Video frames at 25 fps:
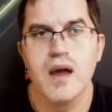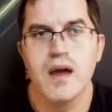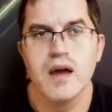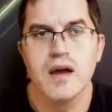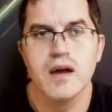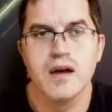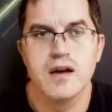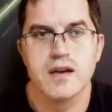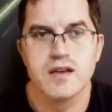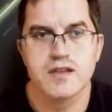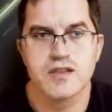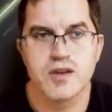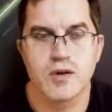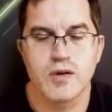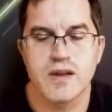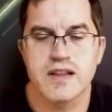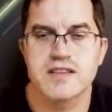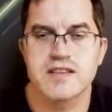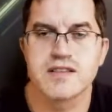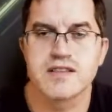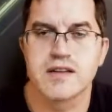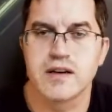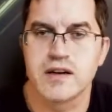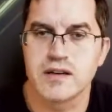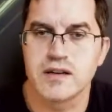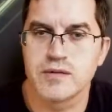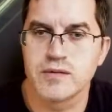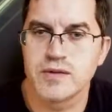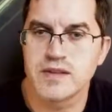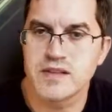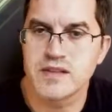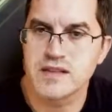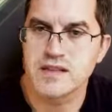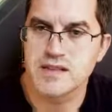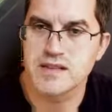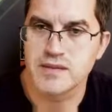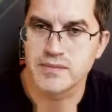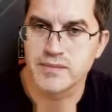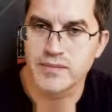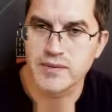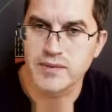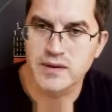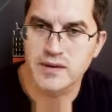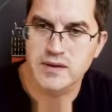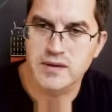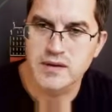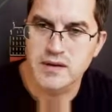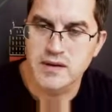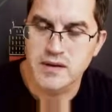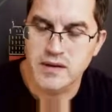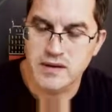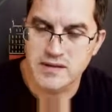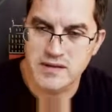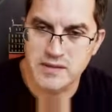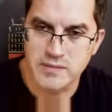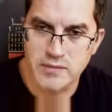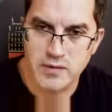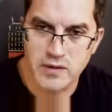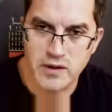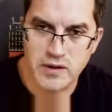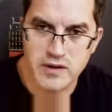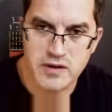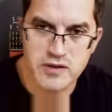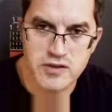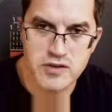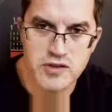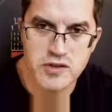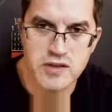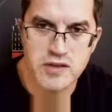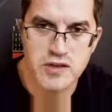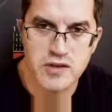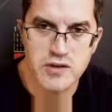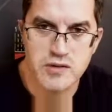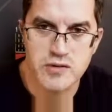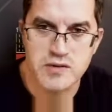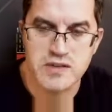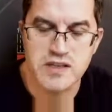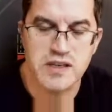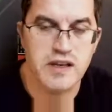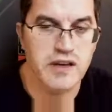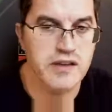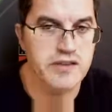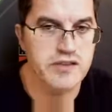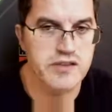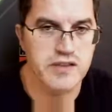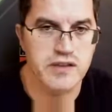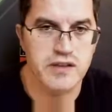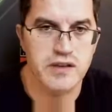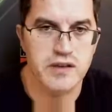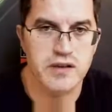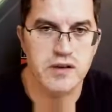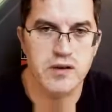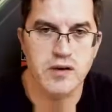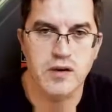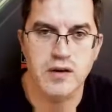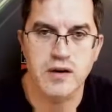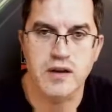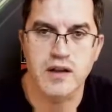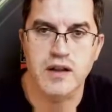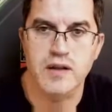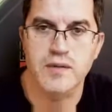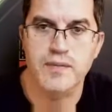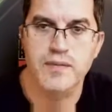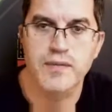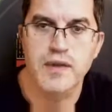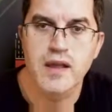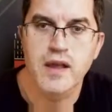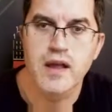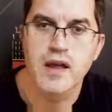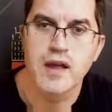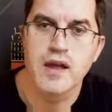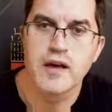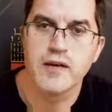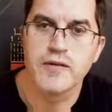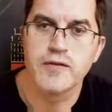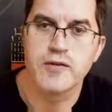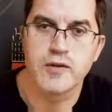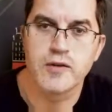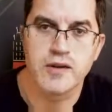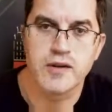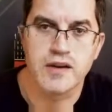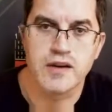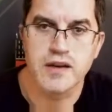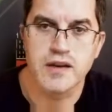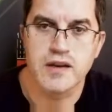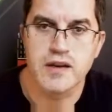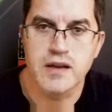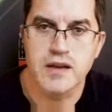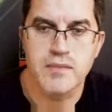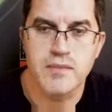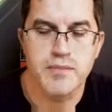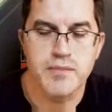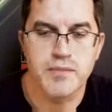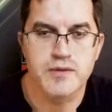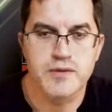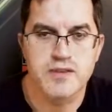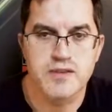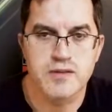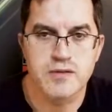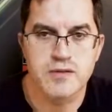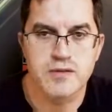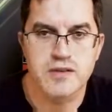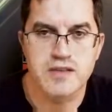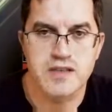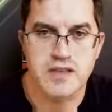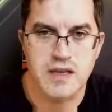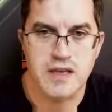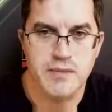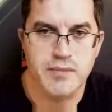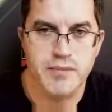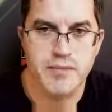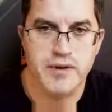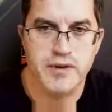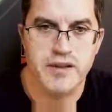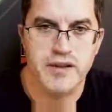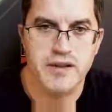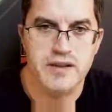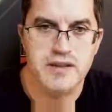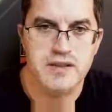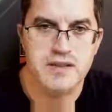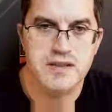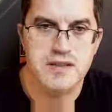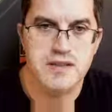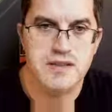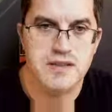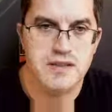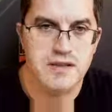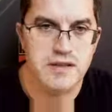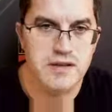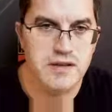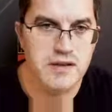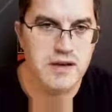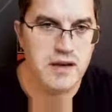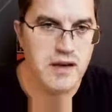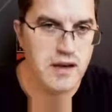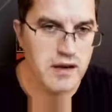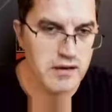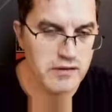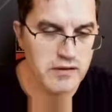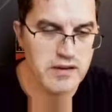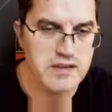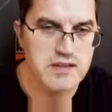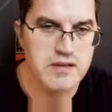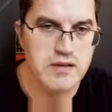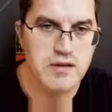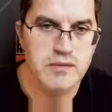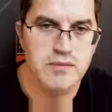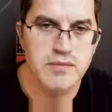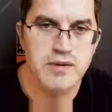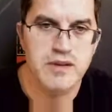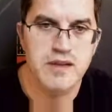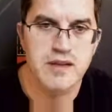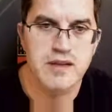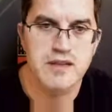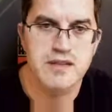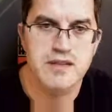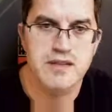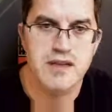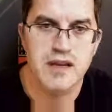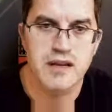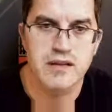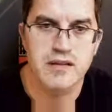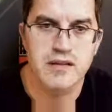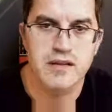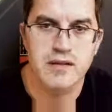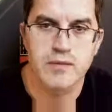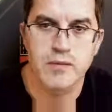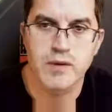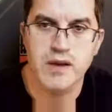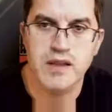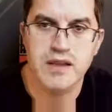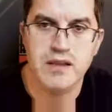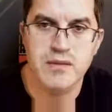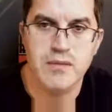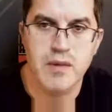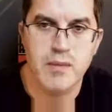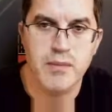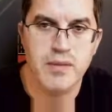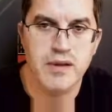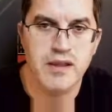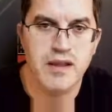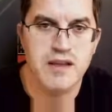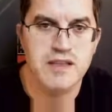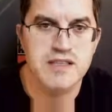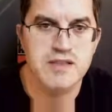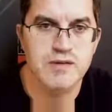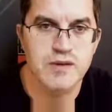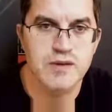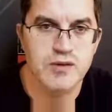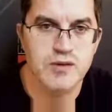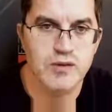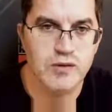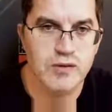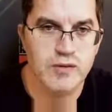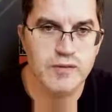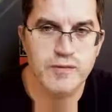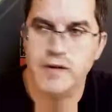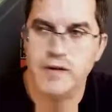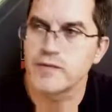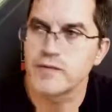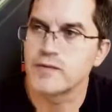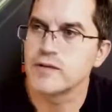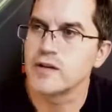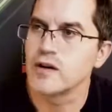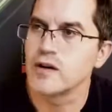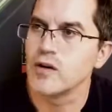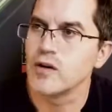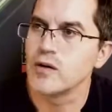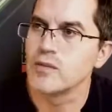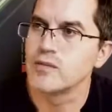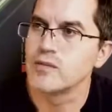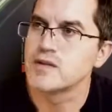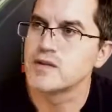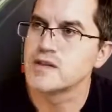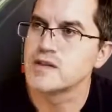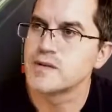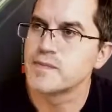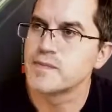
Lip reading: So let's start with a simple simulation using ideal coil. For the source impedance, the aggressor impedance and the victim impedance, we took 50 ohms.